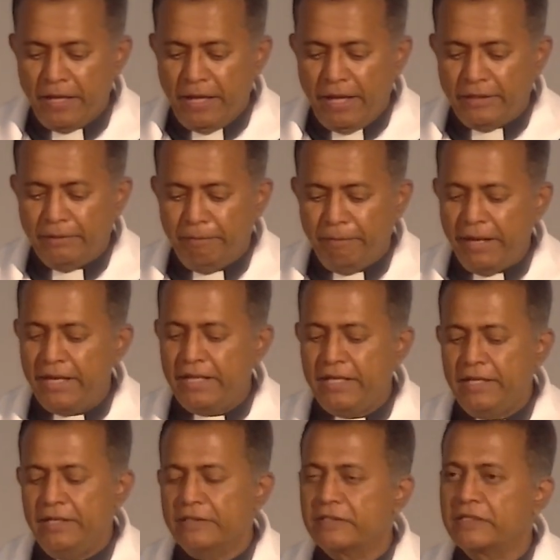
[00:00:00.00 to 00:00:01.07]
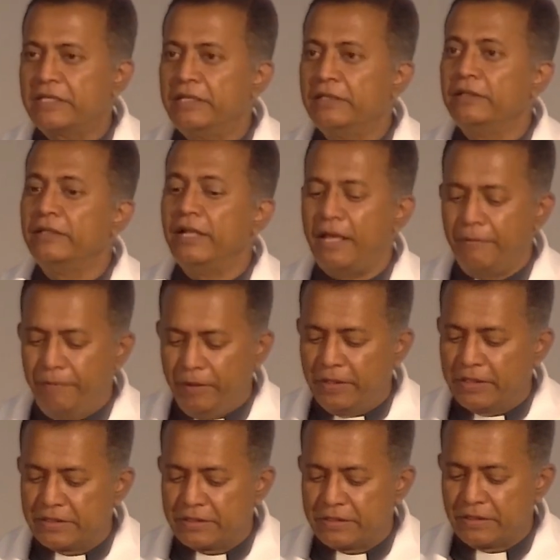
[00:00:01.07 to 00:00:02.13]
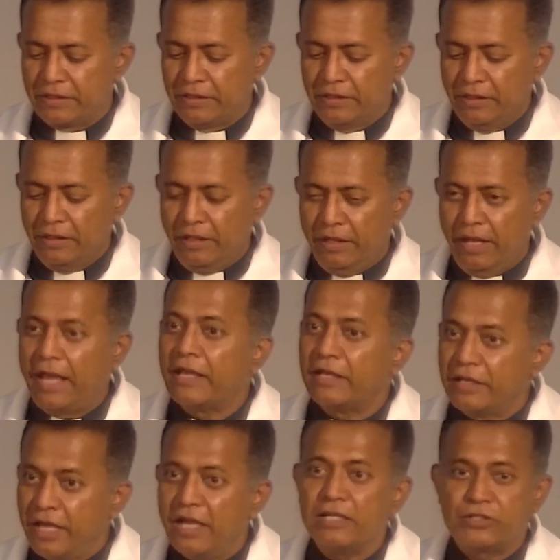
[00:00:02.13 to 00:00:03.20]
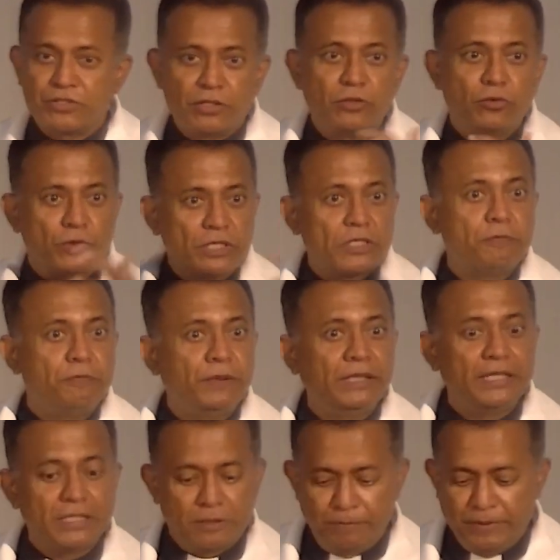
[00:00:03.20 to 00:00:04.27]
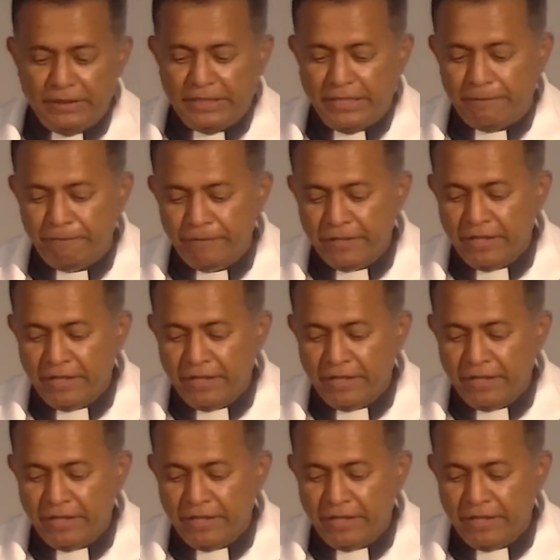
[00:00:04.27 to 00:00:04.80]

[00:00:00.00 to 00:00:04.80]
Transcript: and the many skilled laborers engaged to just build this building.